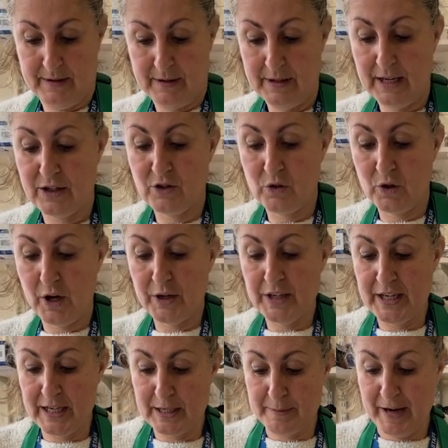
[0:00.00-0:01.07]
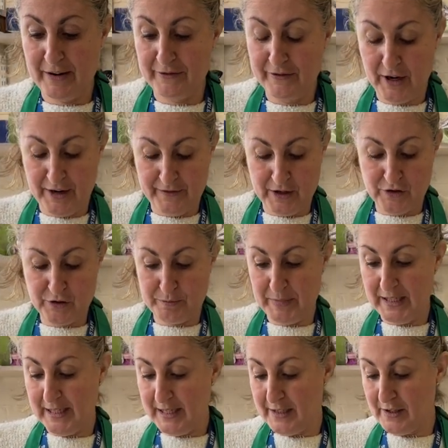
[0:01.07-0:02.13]
then you'll only need about 500
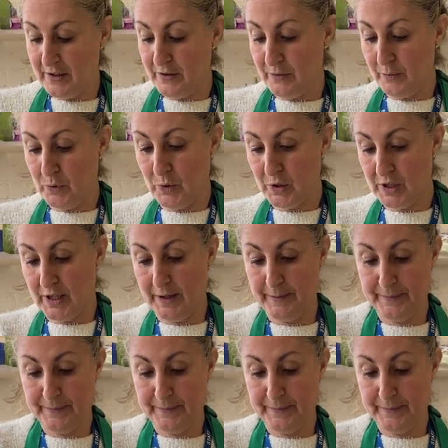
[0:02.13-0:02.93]
millilitres of water.